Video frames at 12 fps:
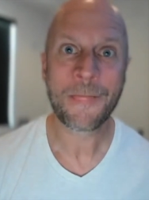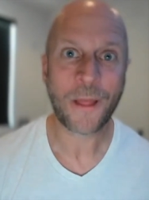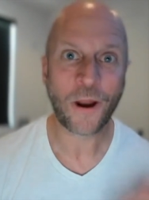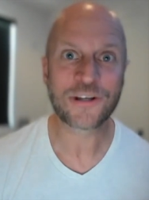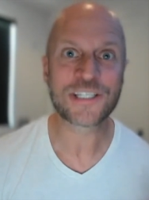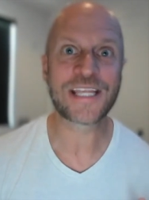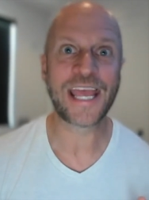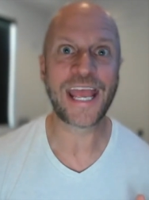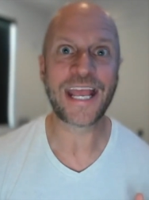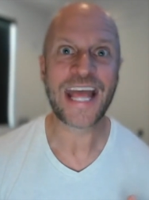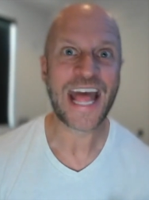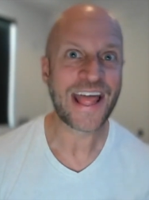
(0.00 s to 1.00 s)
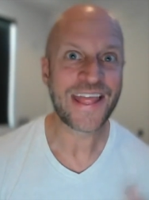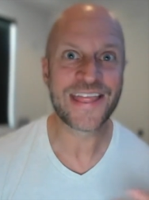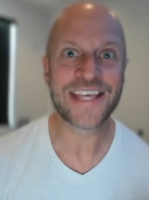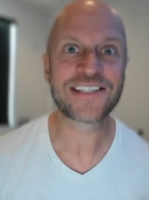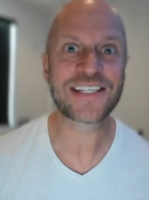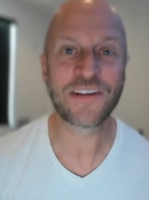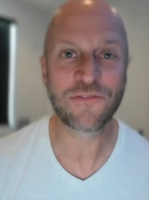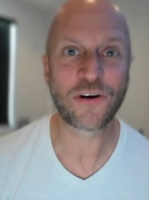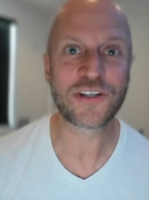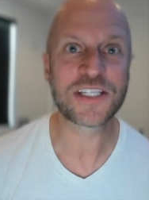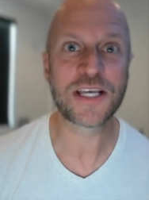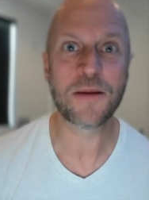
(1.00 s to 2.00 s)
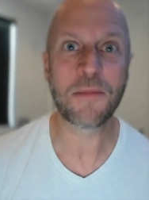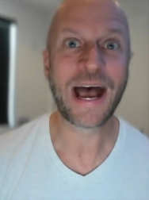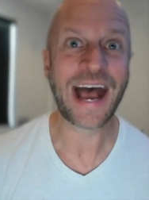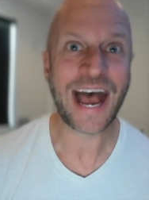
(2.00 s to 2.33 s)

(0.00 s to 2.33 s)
are saying this converts them